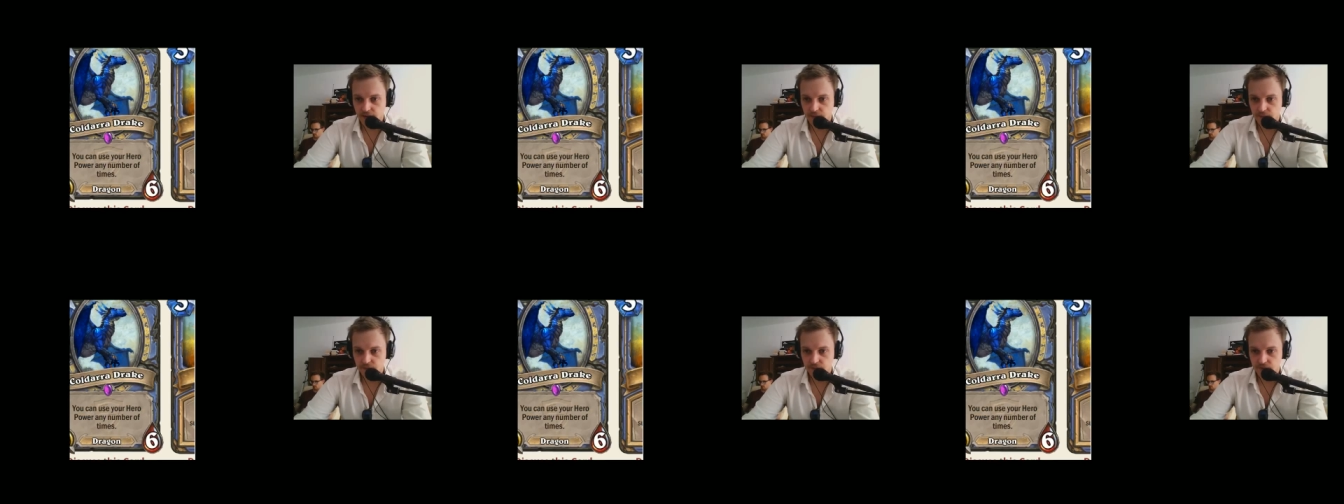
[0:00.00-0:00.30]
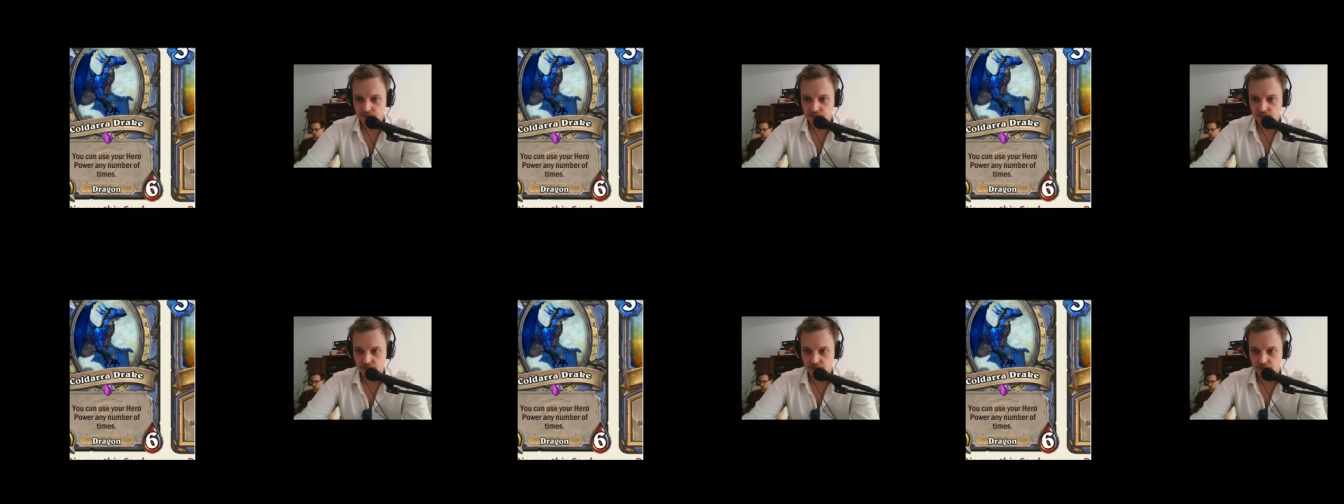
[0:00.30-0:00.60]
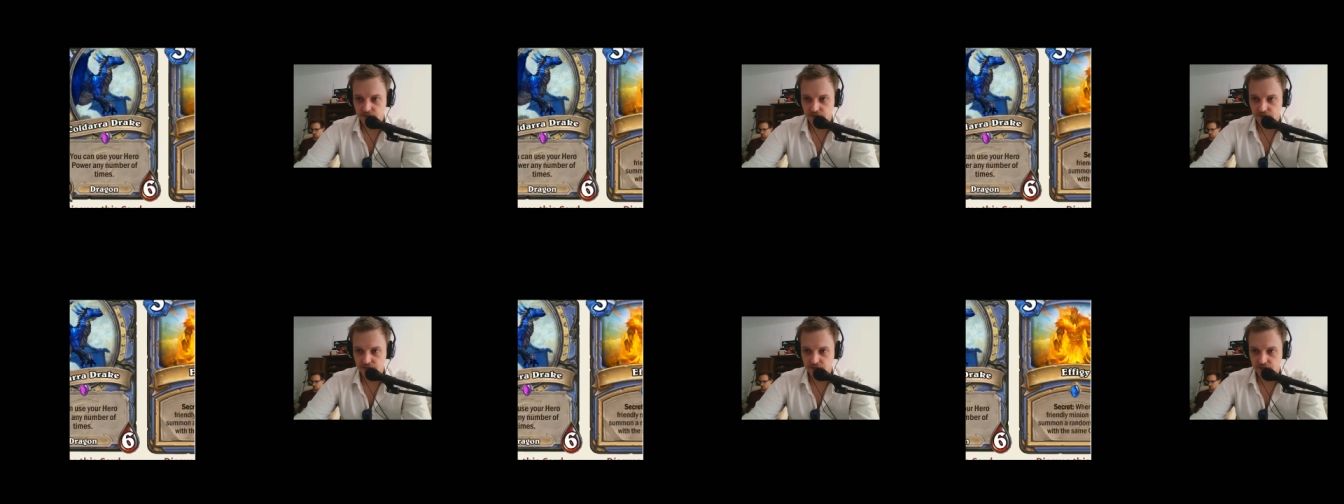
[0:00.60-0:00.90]
It's an
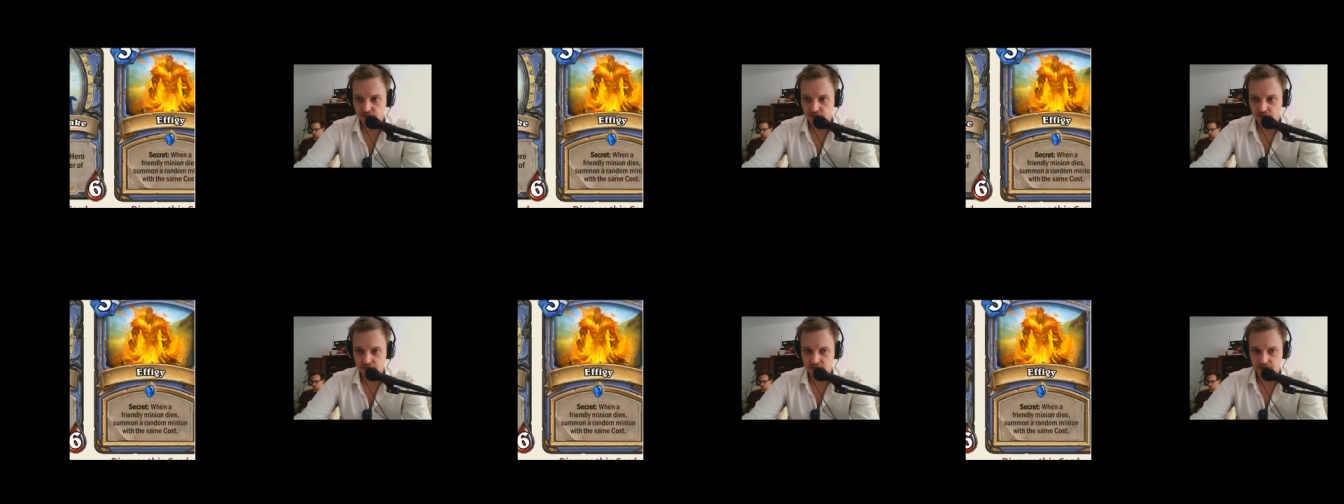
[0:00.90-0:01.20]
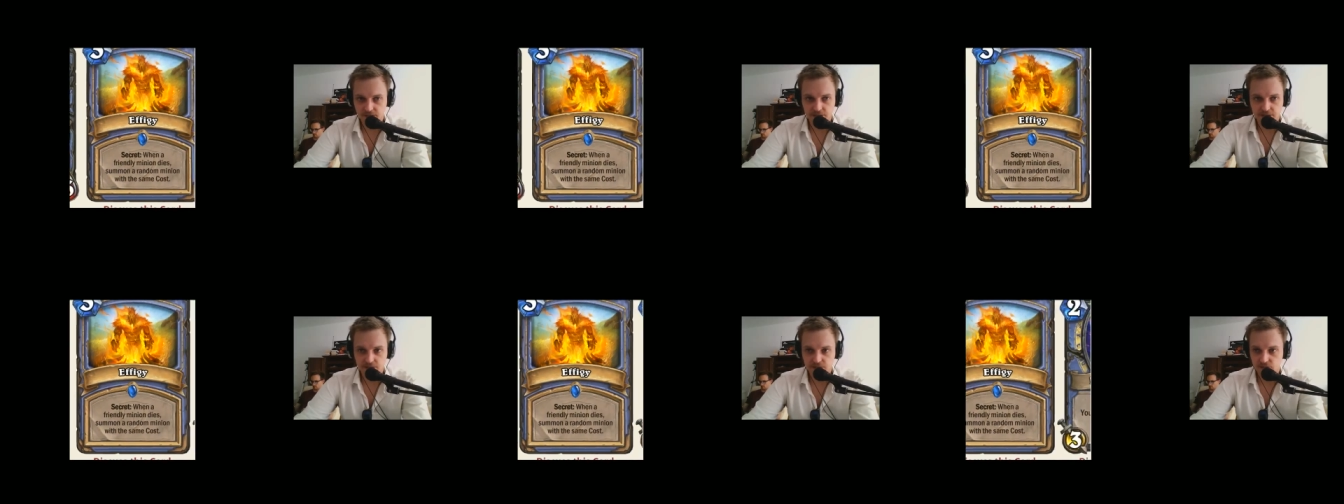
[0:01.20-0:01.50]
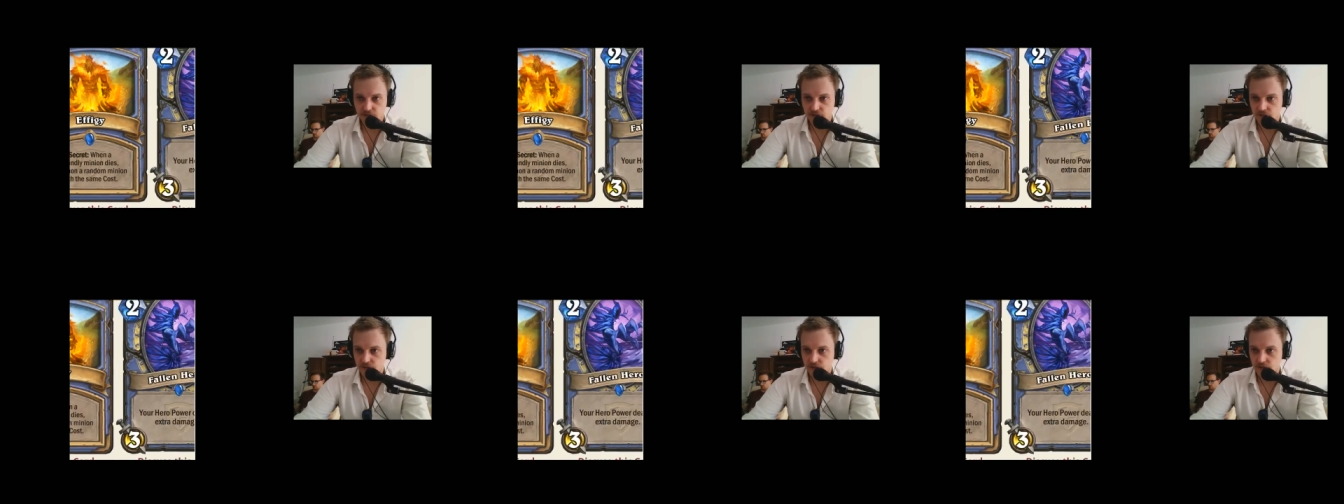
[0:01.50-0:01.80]
interesting card, this
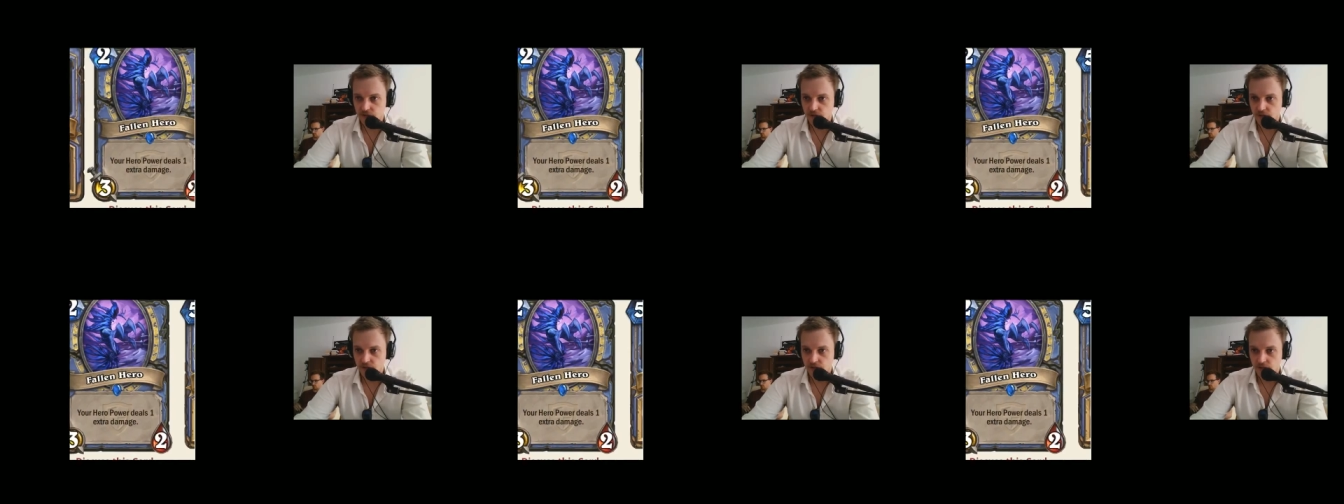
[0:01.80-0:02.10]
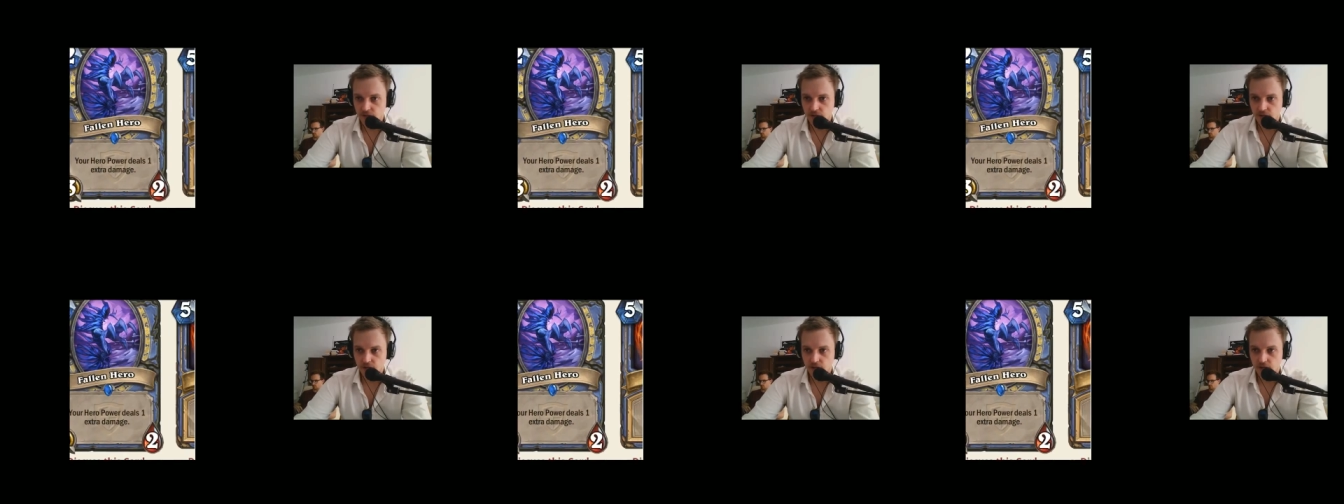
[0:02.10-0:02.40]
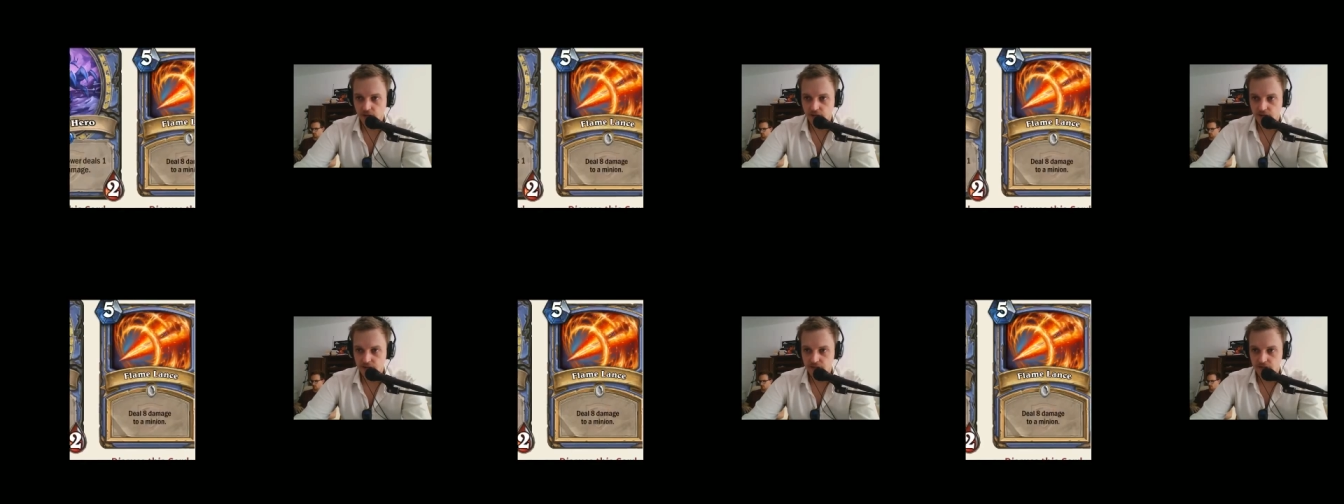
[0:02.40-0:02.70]
too.
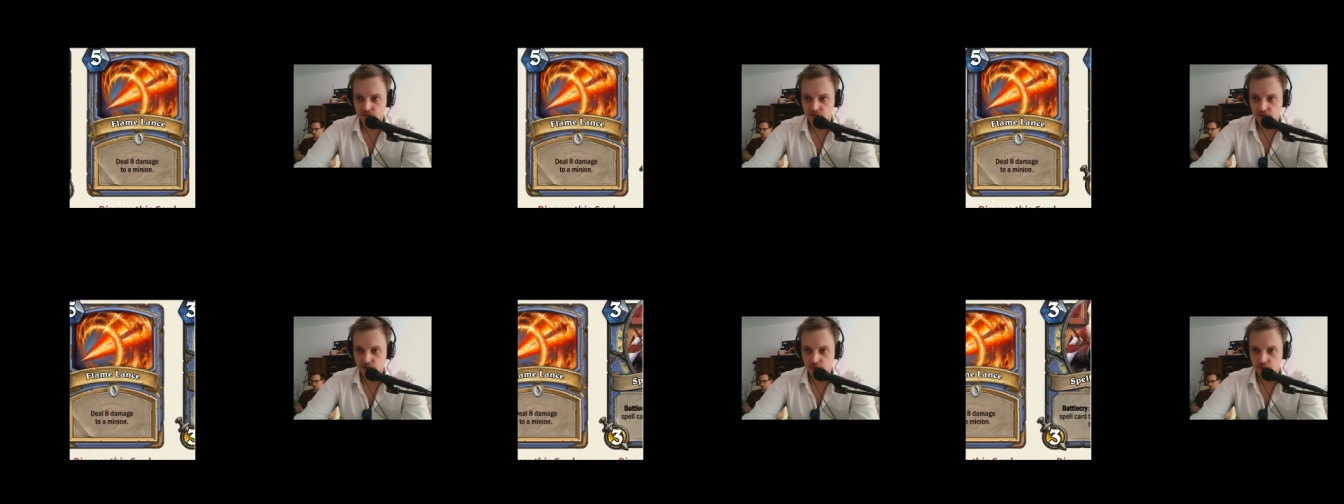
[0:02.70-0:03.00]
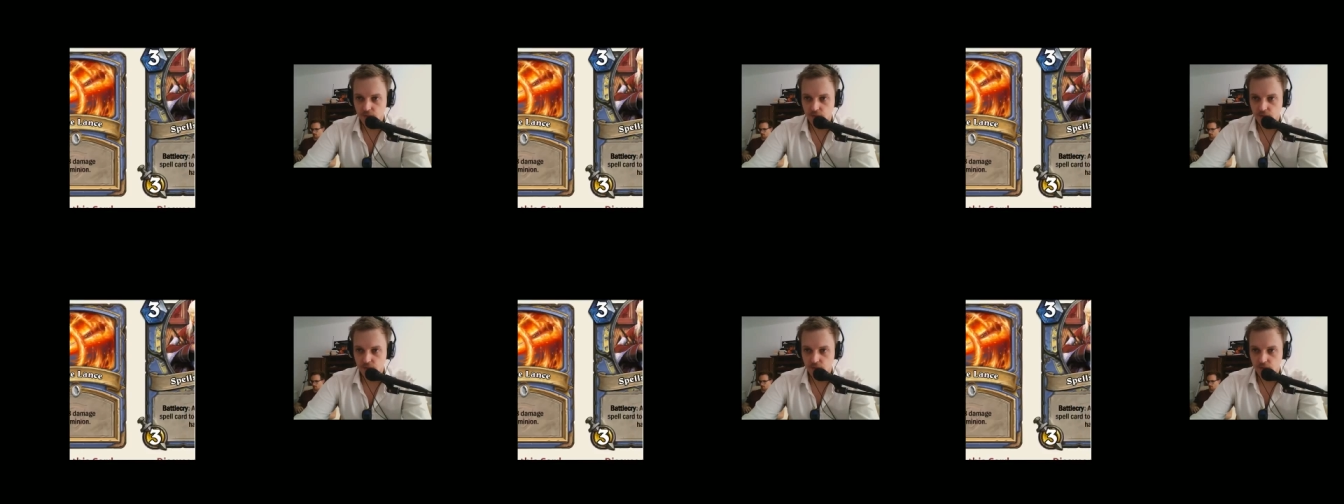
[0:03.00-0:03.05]
Yeah,